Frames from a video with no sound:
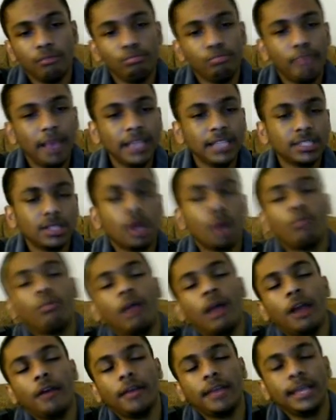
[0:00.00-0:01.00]
based on
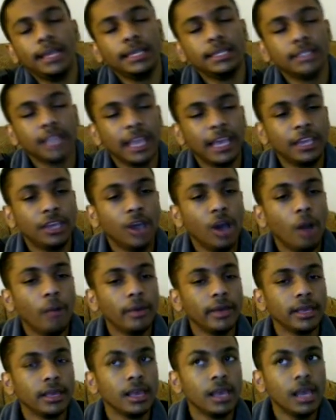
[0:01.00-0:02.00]
where he's like
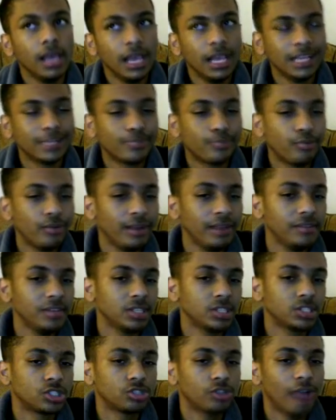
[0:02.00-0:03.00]
going, his
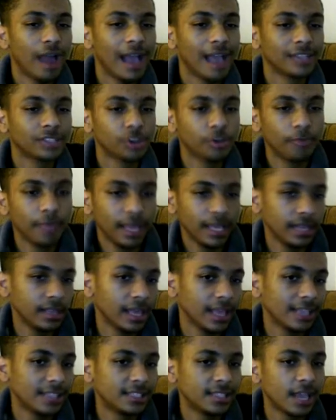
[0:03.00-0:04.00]
previous tracks are being
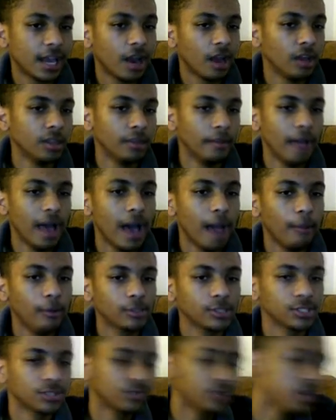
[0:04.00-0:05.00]
like set on the map,
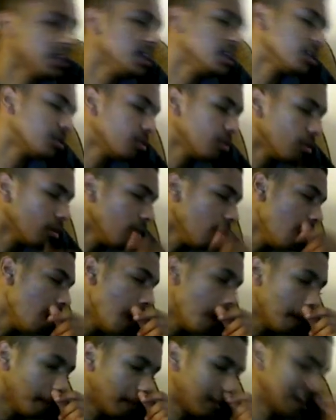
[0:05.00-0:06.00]
which is really cool.
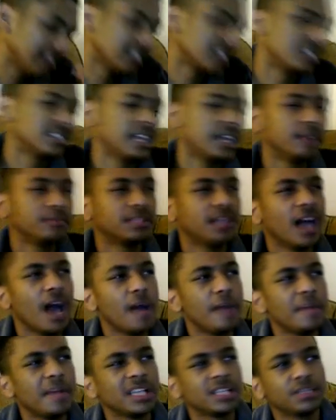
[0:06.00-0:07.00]
But at the same
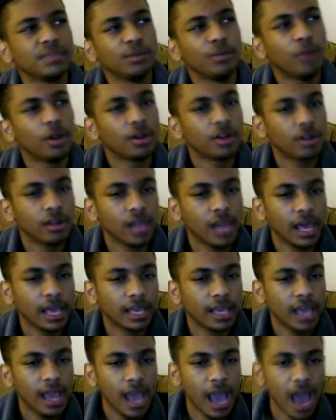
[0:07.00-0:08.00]
time, it makes me wonder,
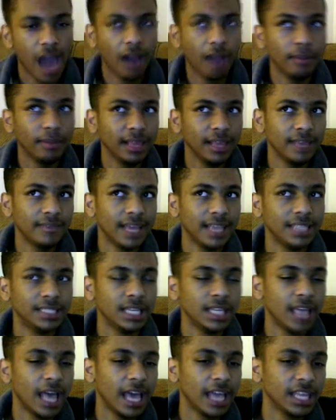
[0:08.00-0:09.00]
like, I don't believe they
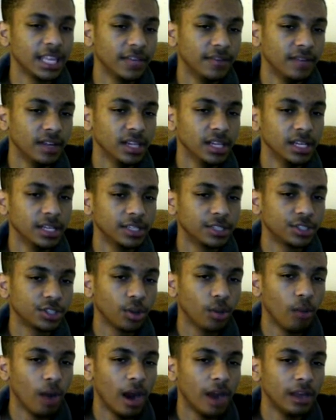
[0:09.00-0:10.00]
did that in the village,
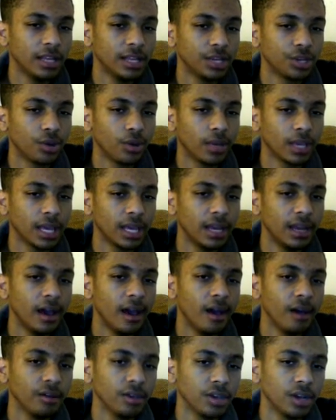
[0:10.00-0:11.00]
so why are they doing it
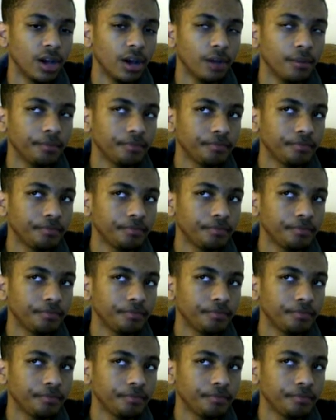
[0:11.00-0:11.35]
now, you know?